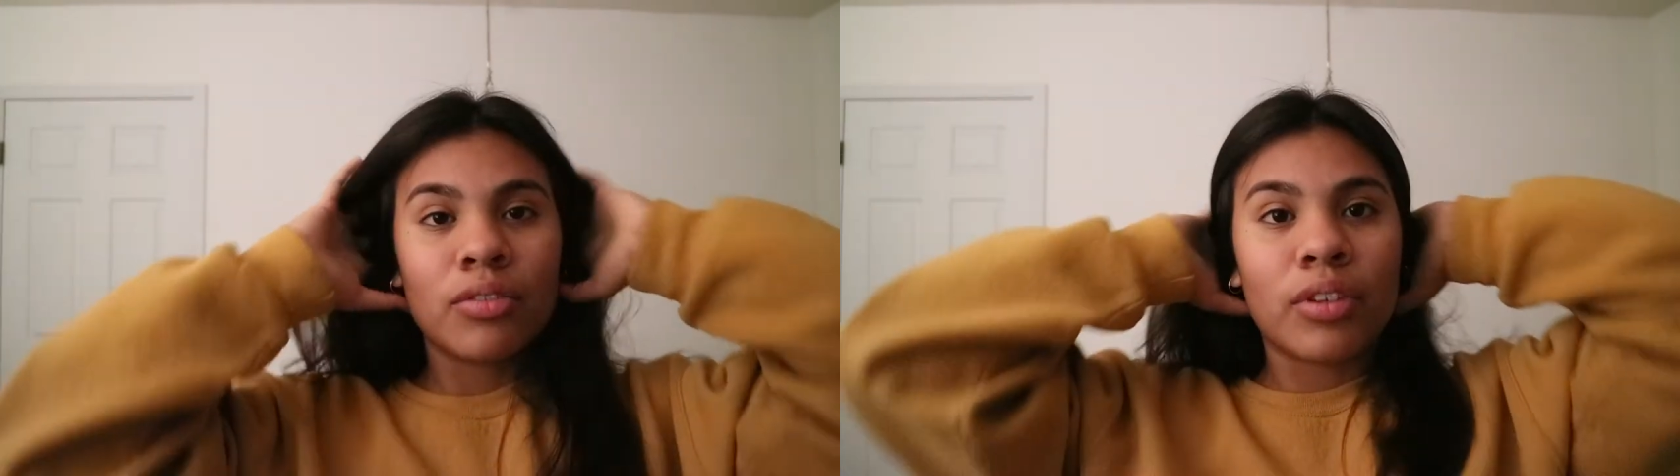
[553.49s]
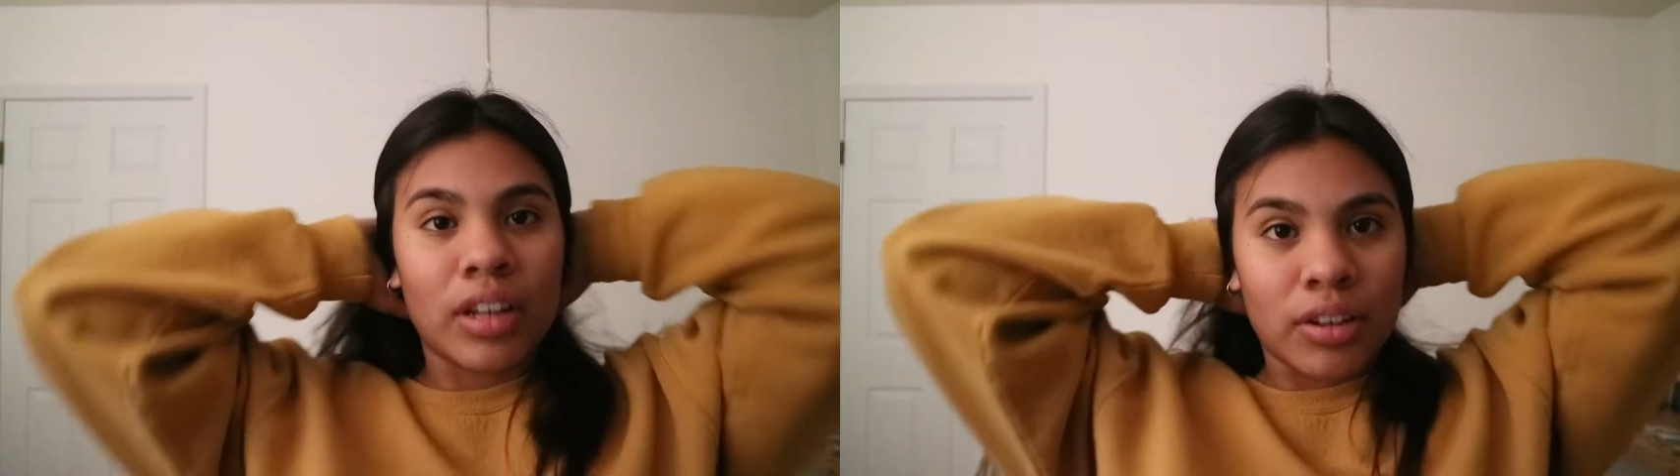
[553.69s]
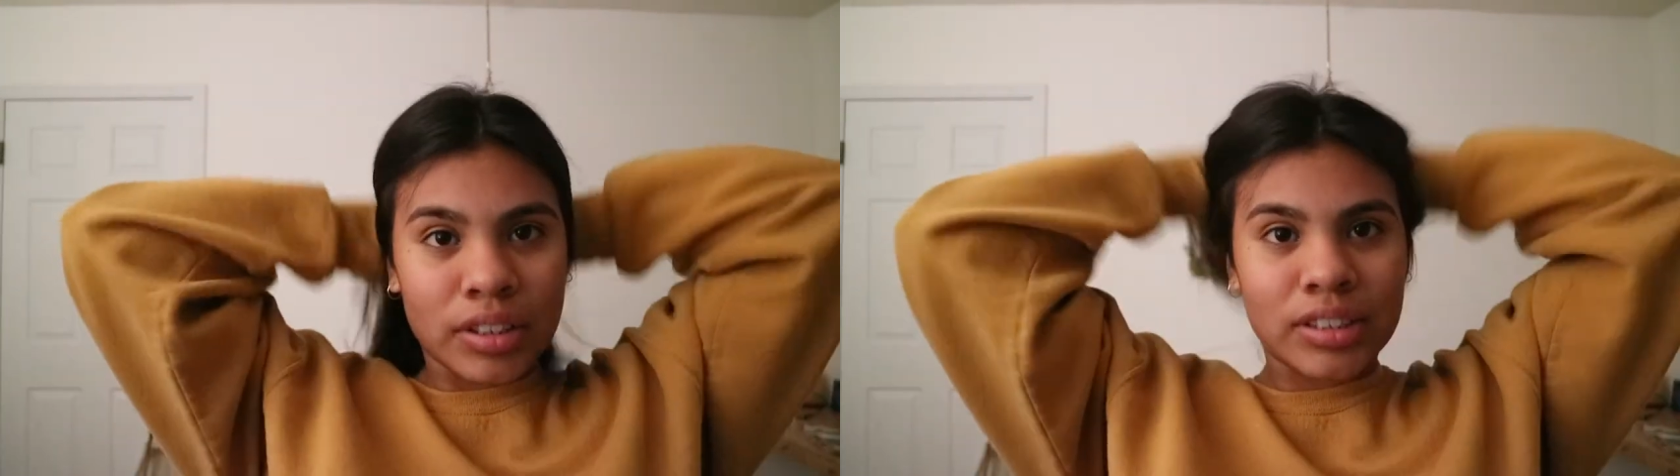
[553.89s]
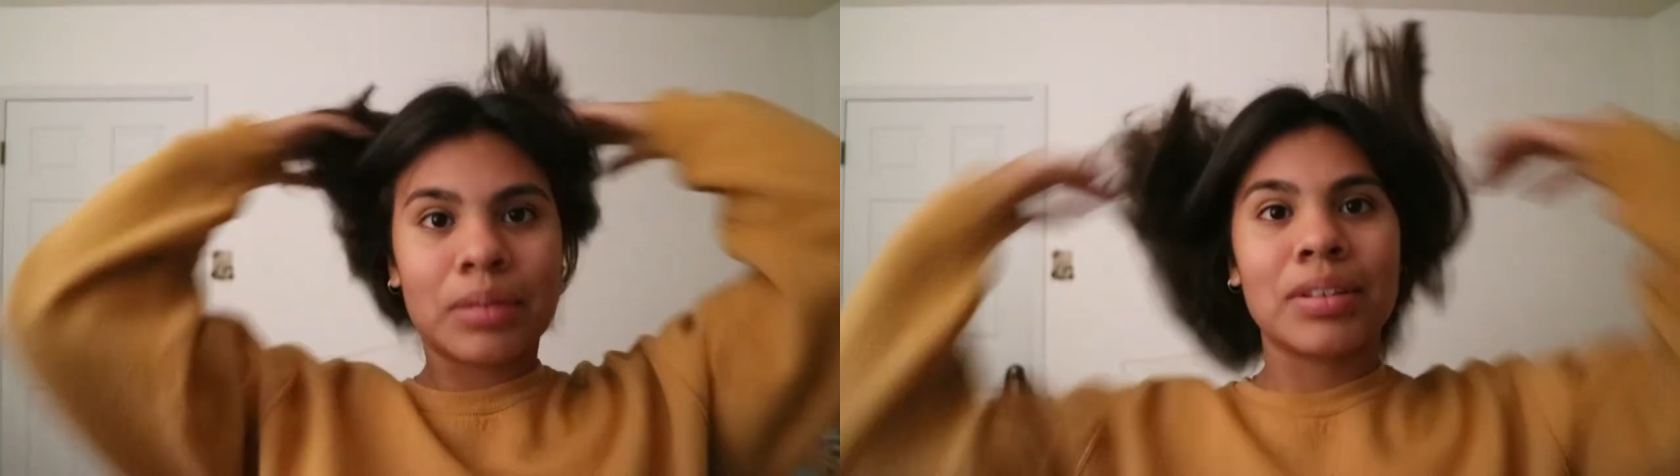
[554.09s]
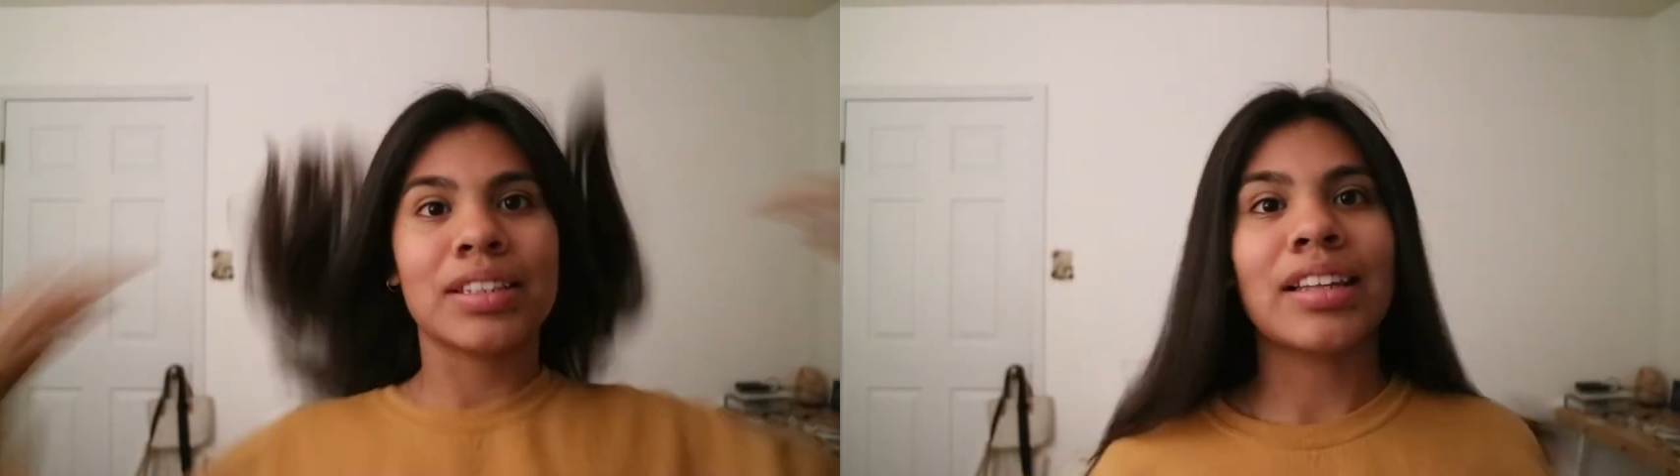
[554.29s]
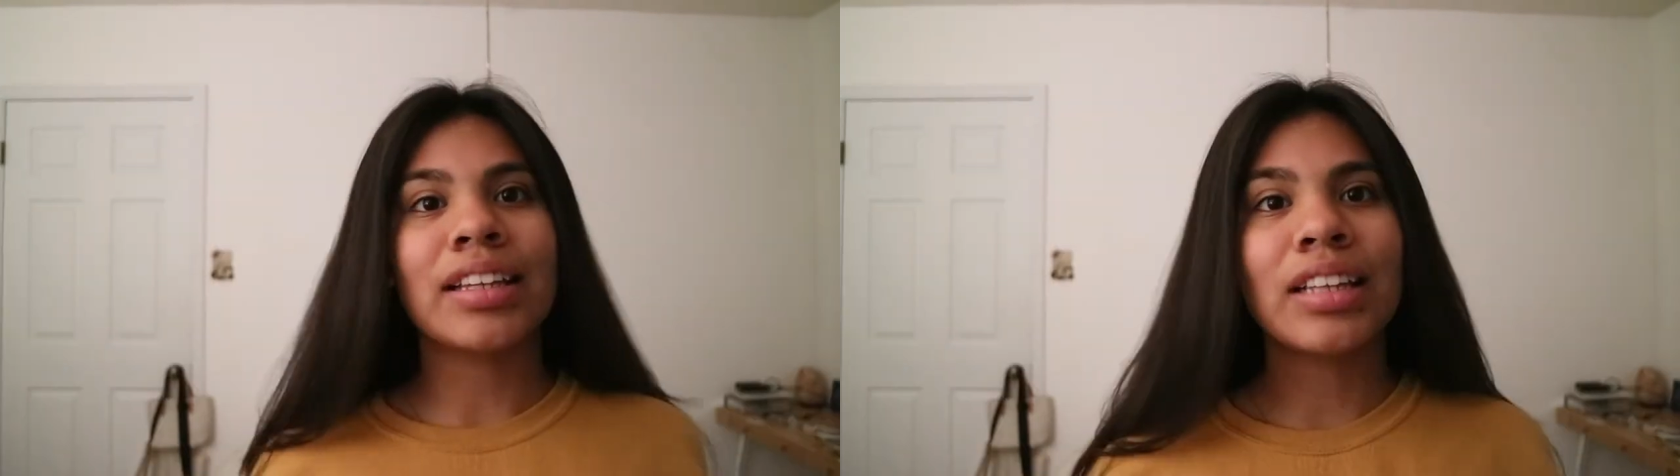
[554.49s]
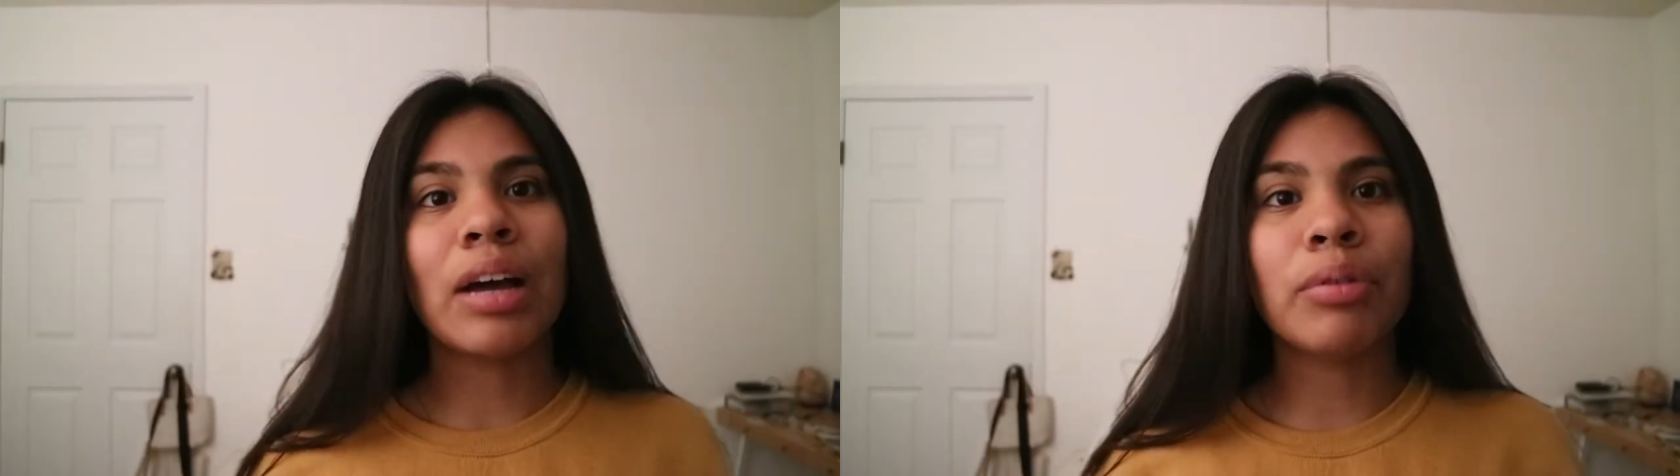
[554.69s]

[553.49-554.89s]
for when I go to sleep because I like to,